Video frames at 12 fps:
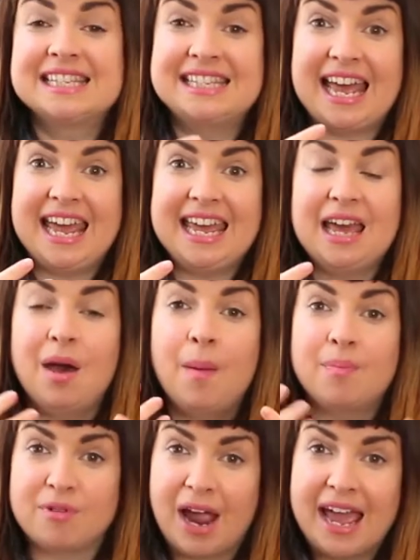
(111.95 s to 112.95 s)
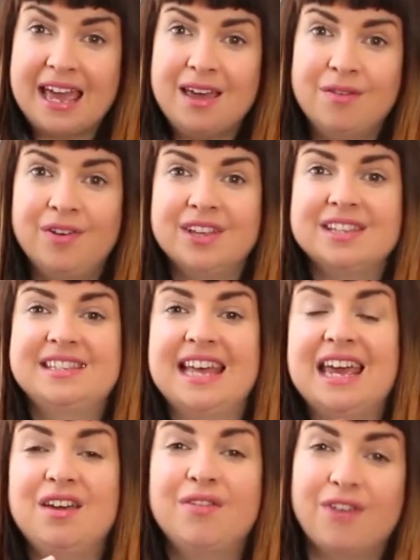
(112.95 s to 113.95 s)
stay brave,
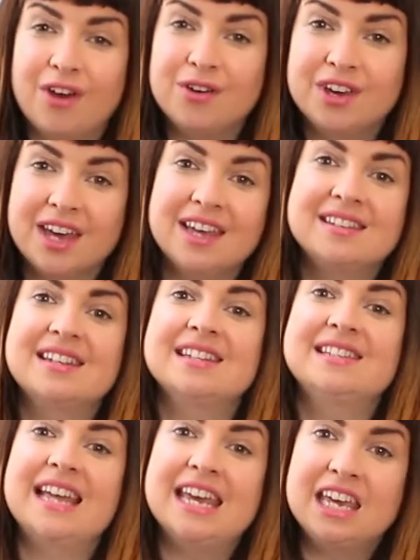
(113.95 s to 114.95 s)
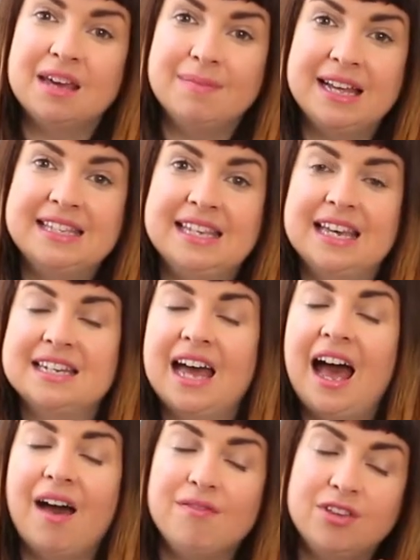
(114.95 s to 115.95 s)
stay focused, stay committed,
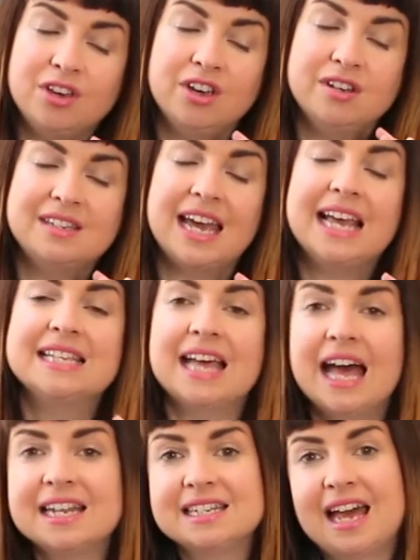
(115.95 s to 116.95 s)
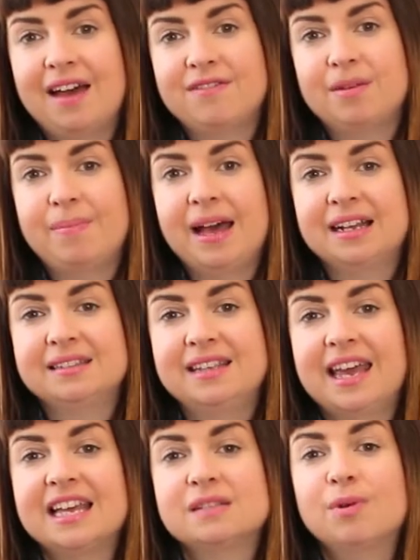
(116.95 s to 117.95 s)
have the good days and have the bad
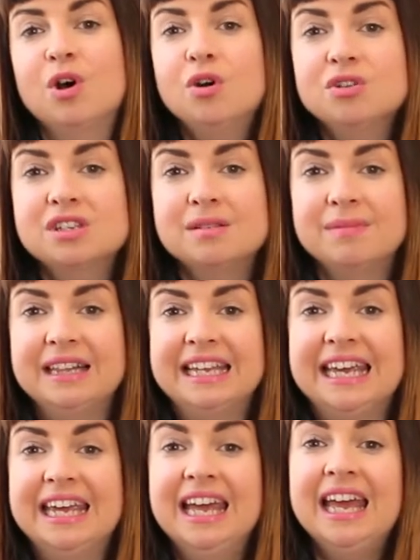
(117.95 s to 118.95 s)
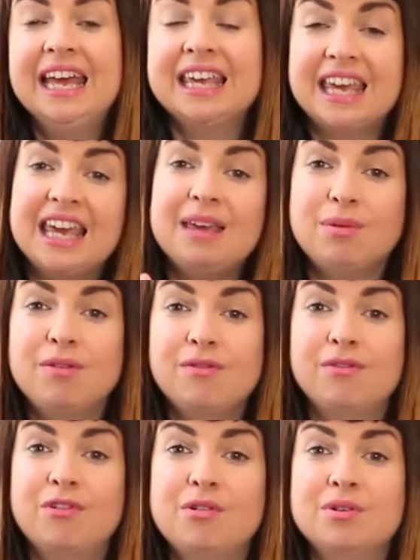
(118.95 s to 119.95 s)
days, but ultimately keep
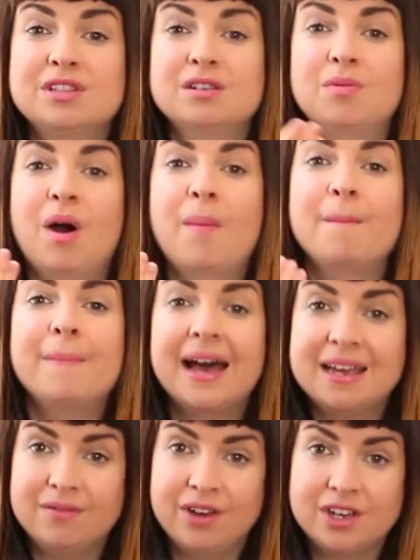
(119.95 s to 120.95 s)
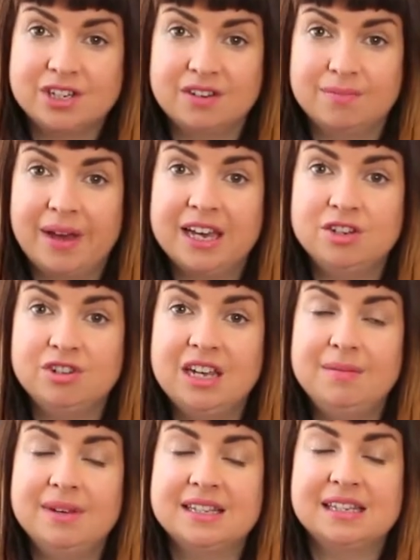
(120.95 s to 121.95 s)
moving forward to what my version of my
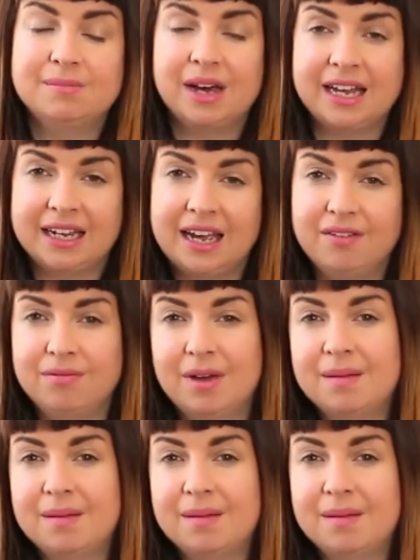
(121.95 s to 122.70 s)
dream is in my life and